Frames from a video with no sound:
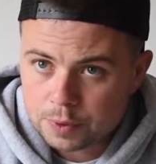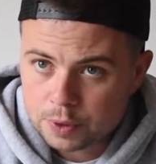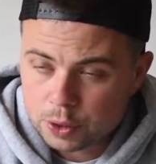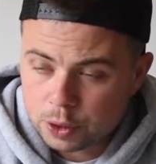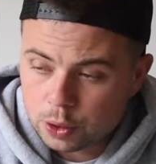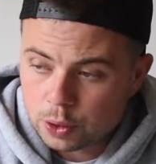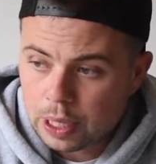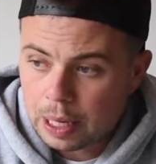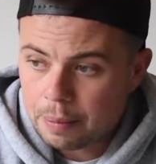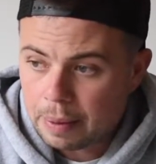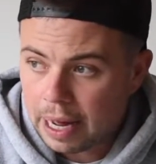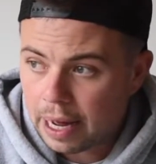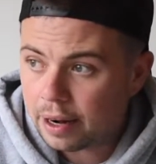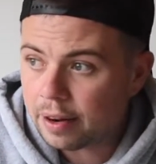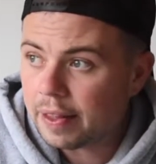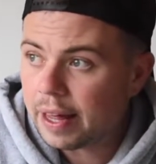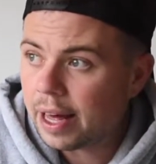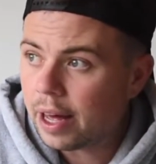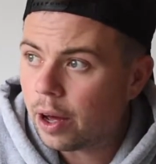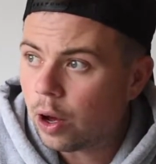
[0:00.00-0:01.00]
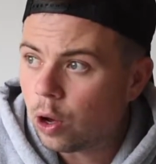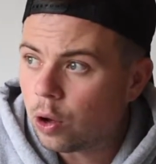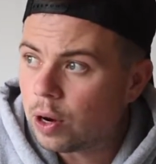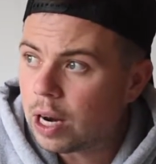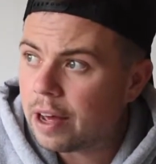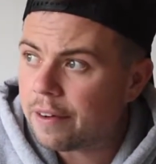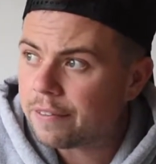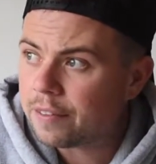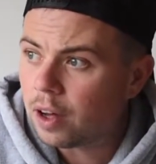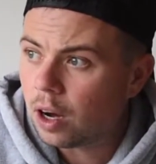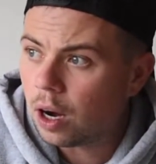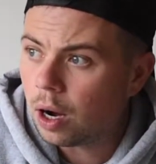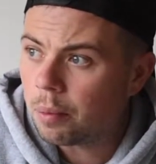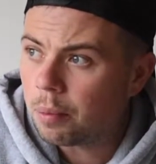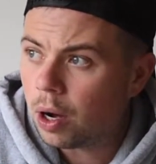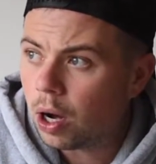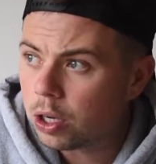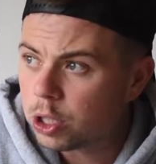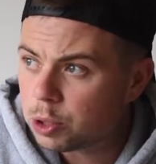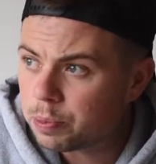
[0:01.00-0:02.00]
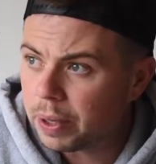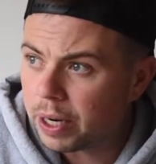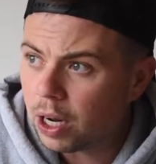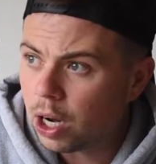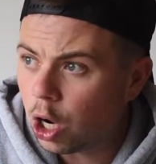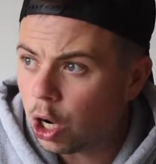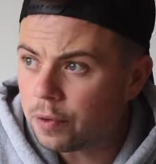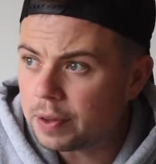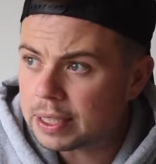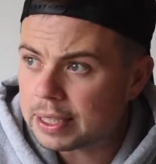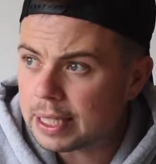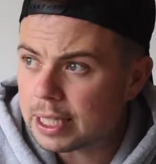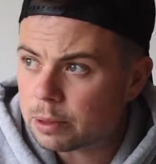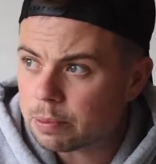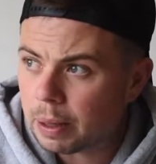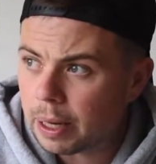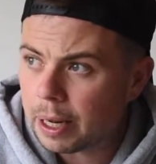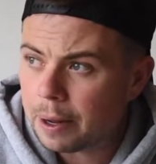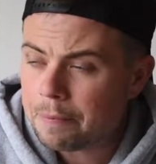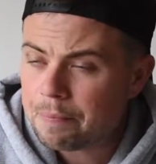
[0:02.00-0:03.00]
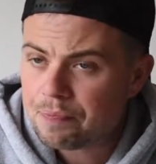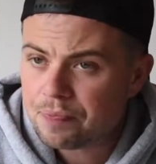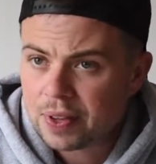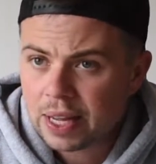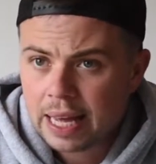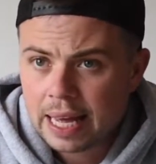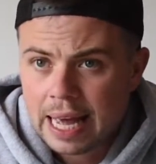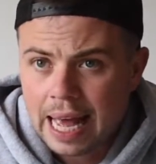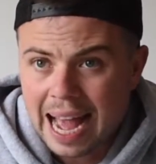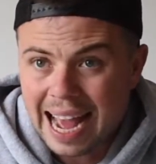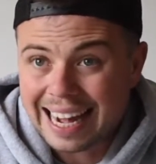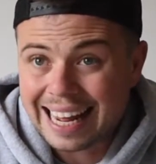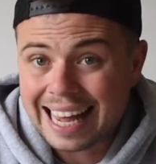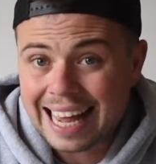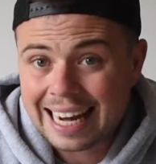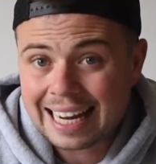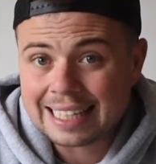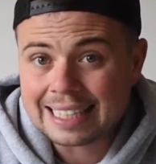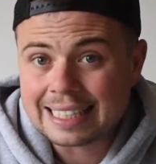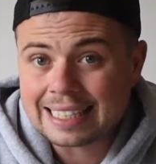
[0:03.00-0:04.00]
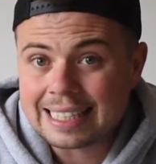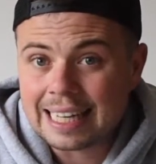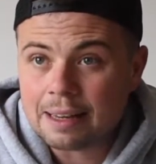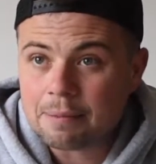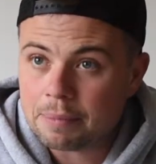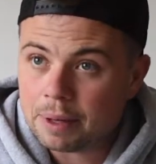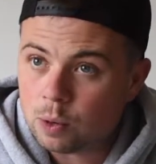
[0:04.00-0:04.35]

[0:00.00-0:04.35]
to Iman, their left arm spinner overseas player, and he hit it to deep